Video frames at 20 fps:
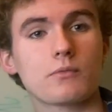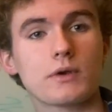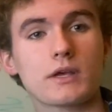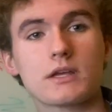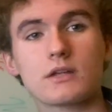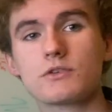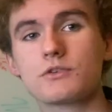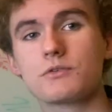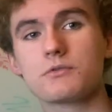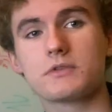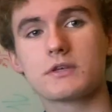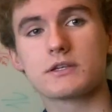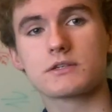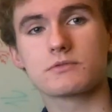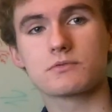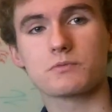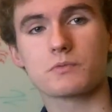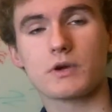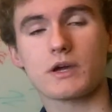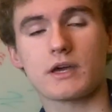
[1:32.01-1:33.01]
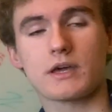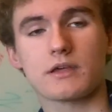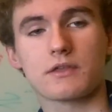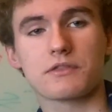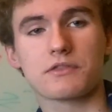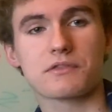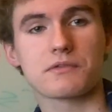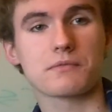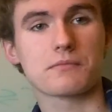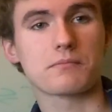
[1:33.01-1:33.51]
we can do this
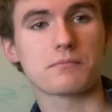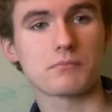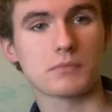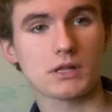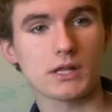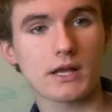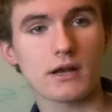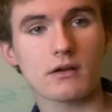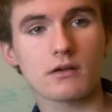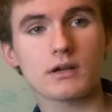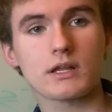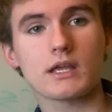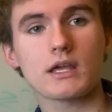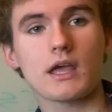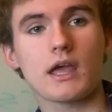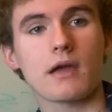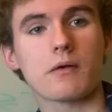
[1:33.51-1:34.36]
with molarity,